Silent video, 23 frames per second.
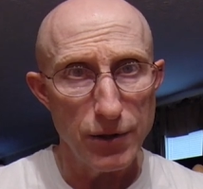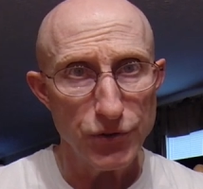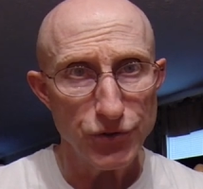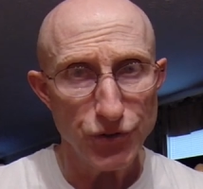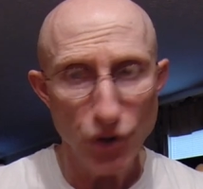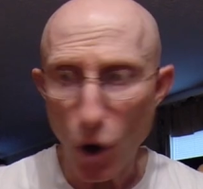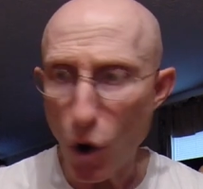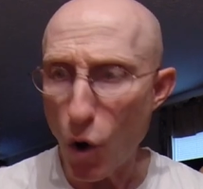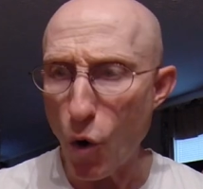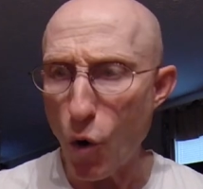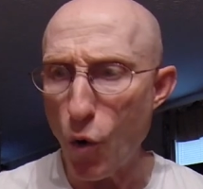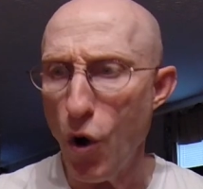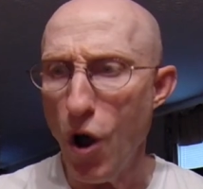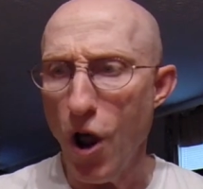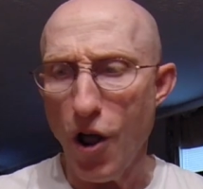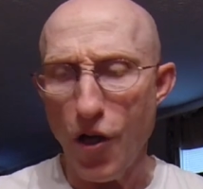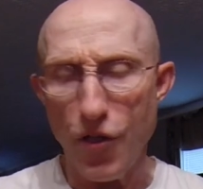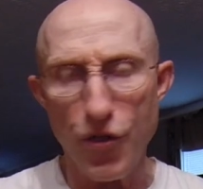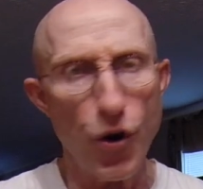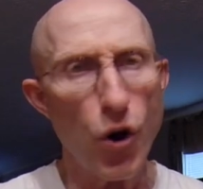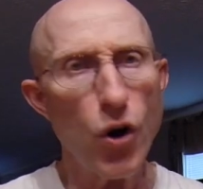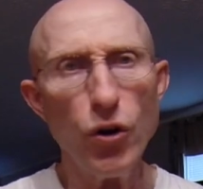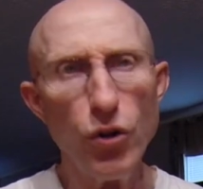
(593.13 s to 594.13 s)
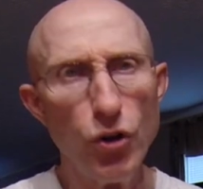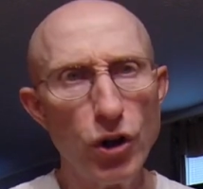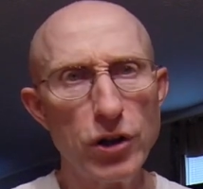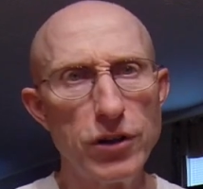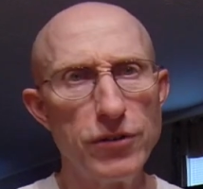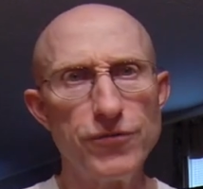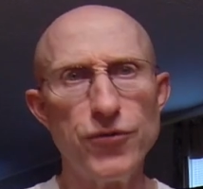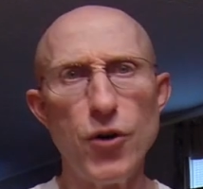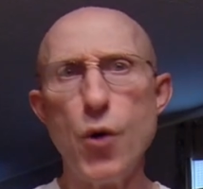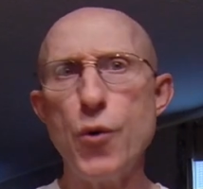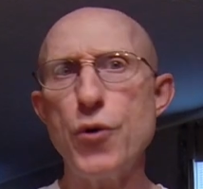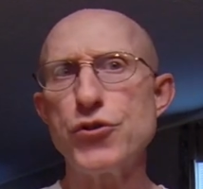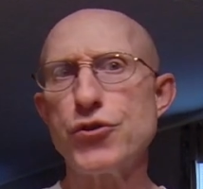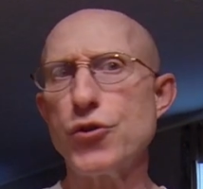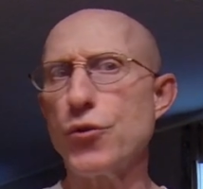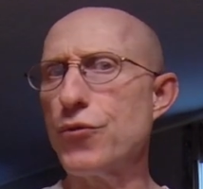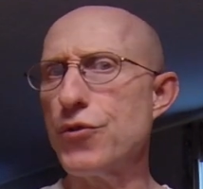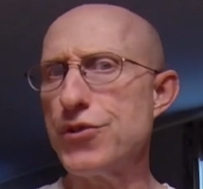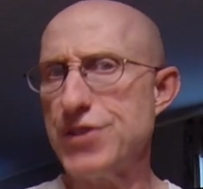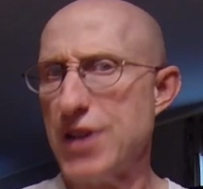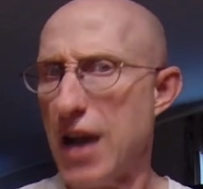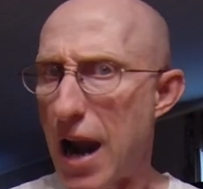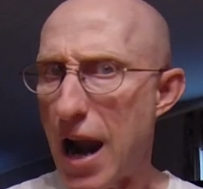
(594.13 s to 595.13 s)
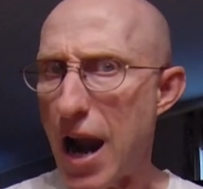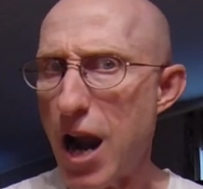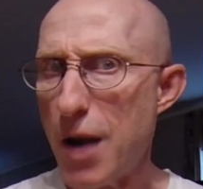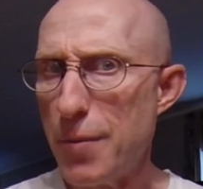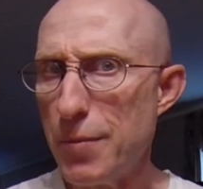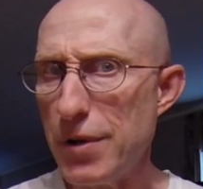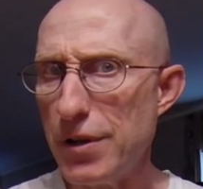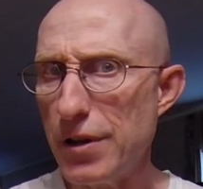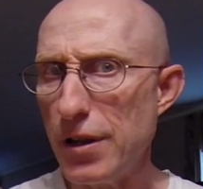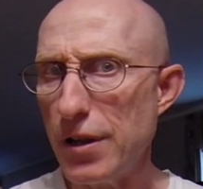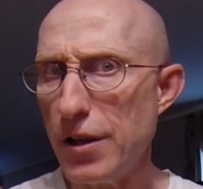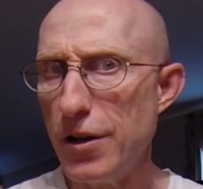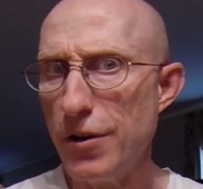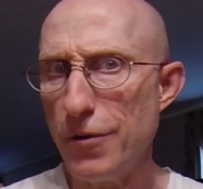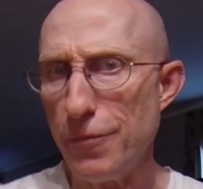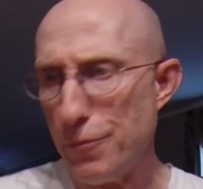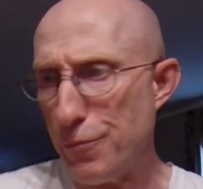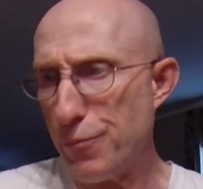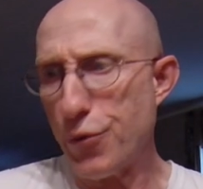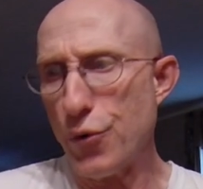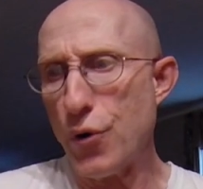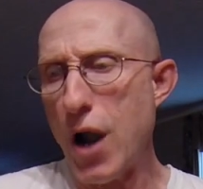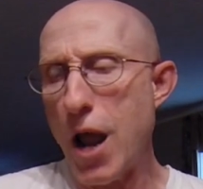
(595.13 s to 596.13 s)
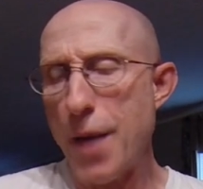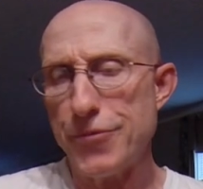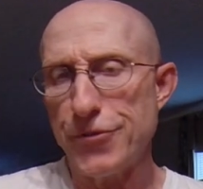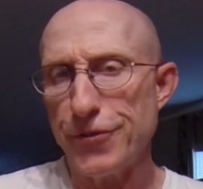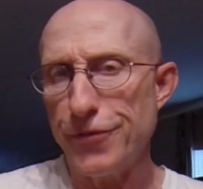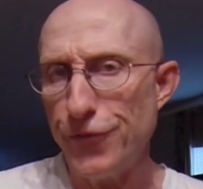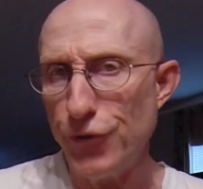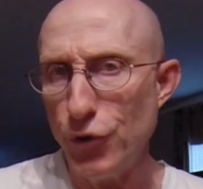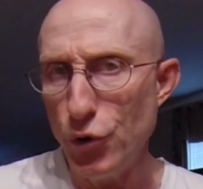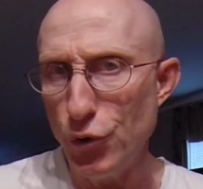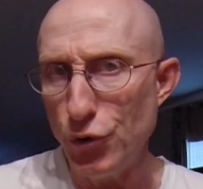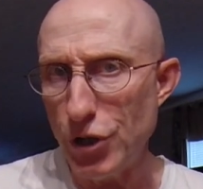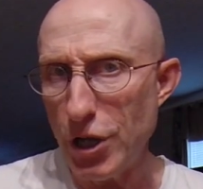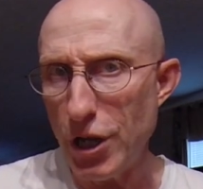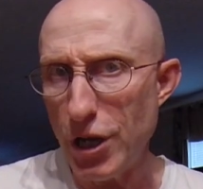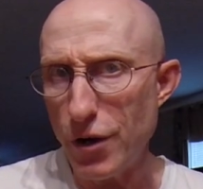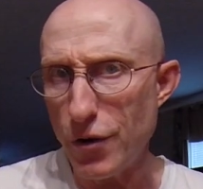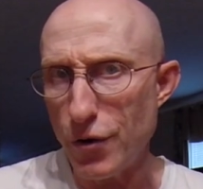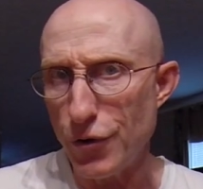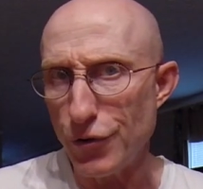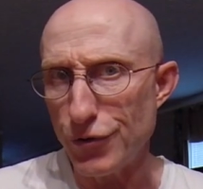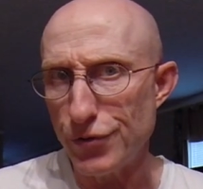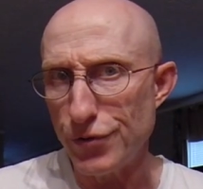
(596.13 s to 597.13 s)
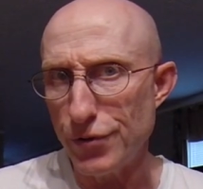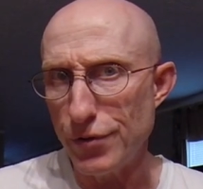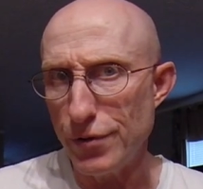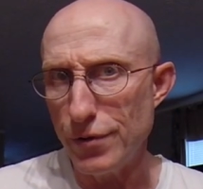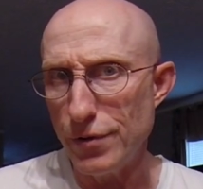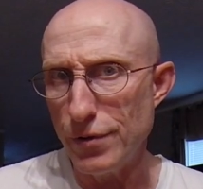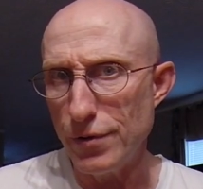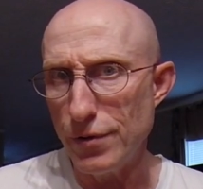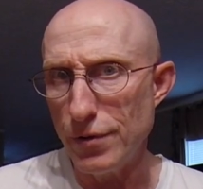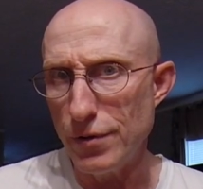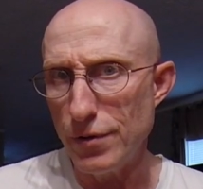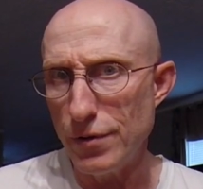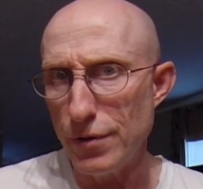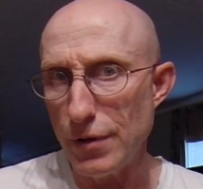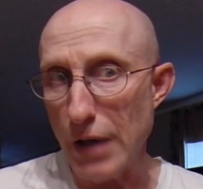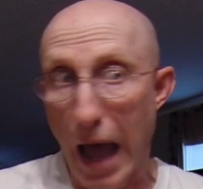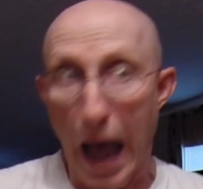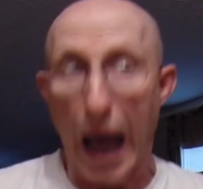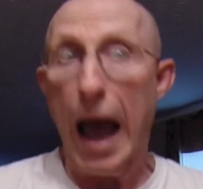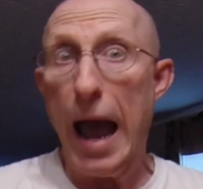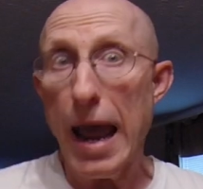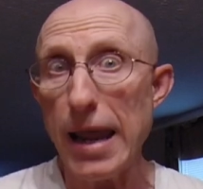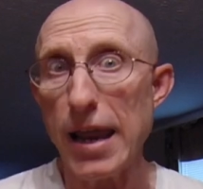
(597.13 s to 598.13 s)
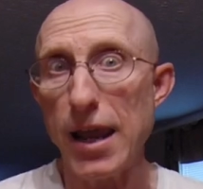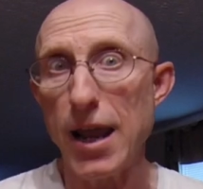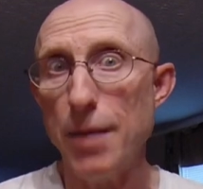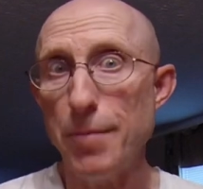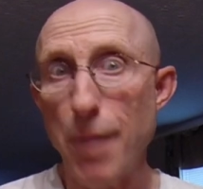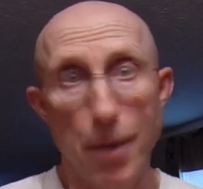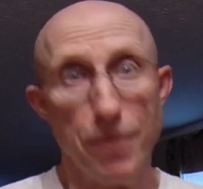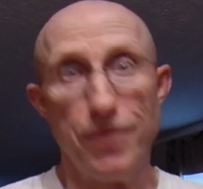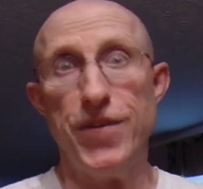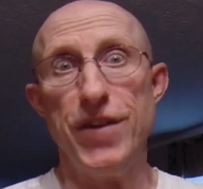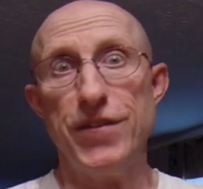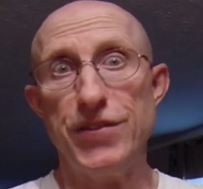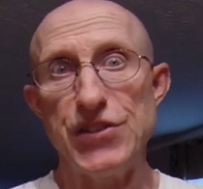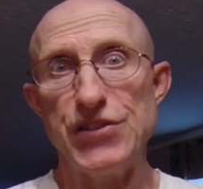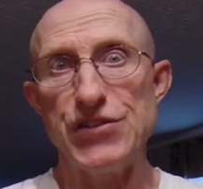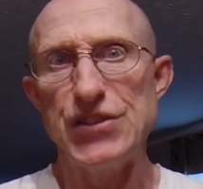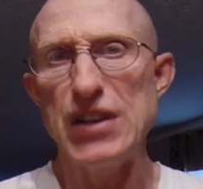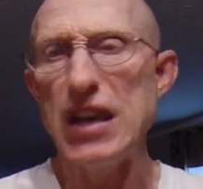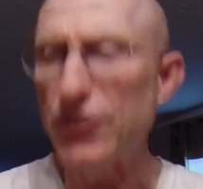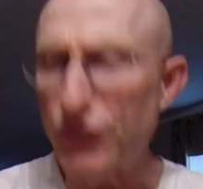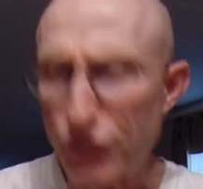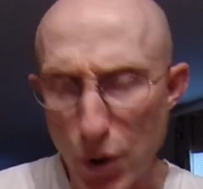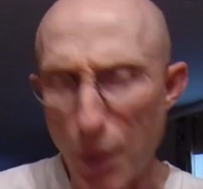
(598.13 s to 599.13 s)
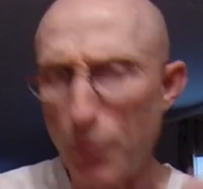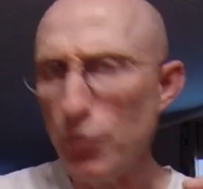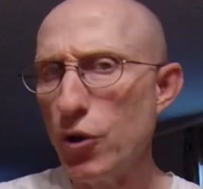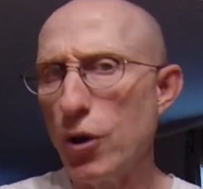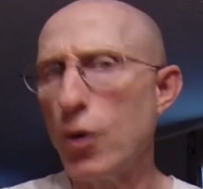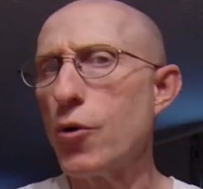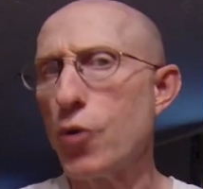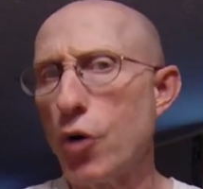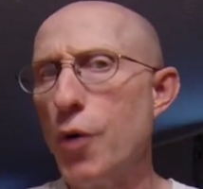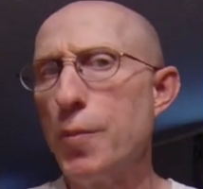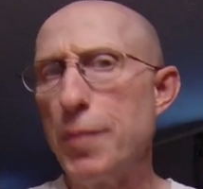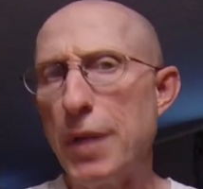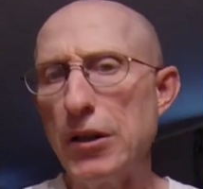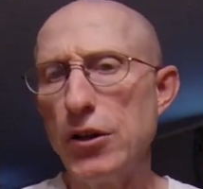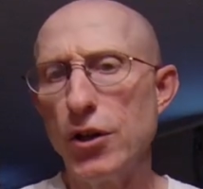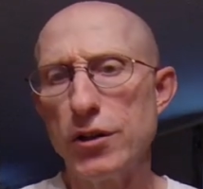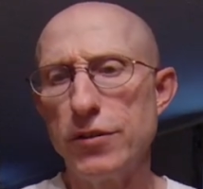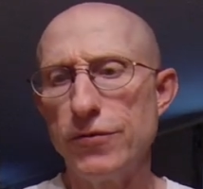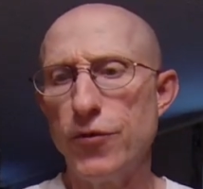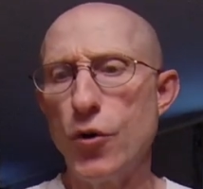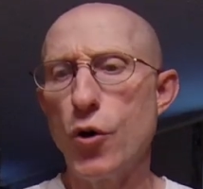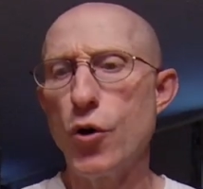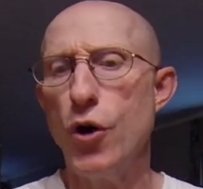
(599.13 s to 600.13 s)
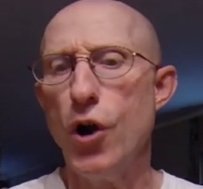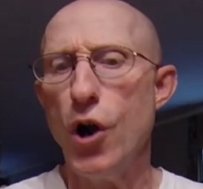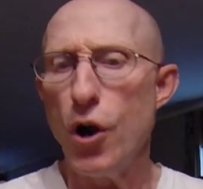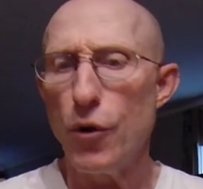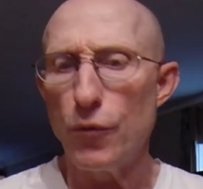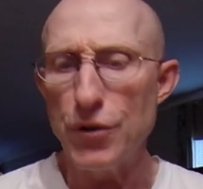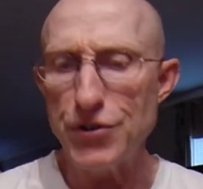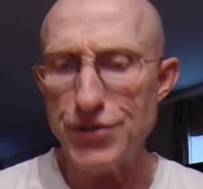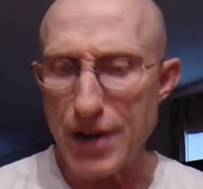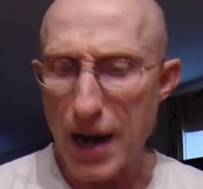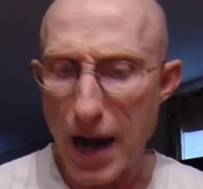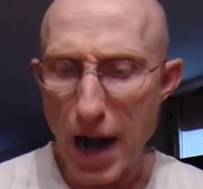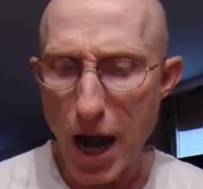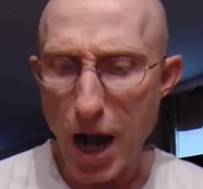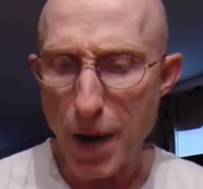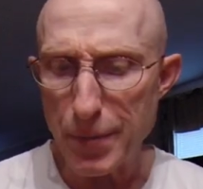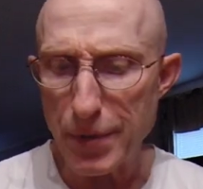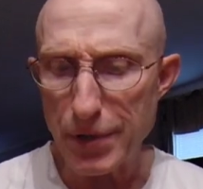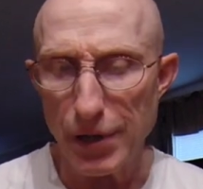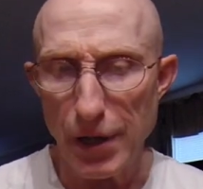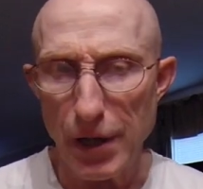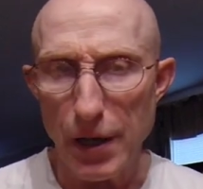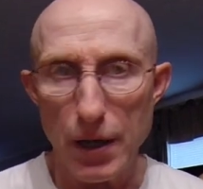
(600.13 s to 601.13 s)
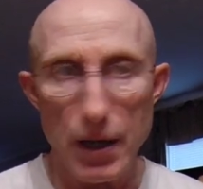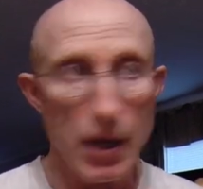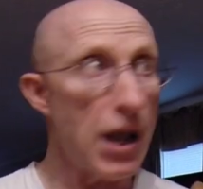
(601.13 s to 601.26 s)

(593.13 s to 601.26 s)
So they're looking forward to retirement in perhaps a few years. I am. I'm 56, so I'm going to be looking for retirement.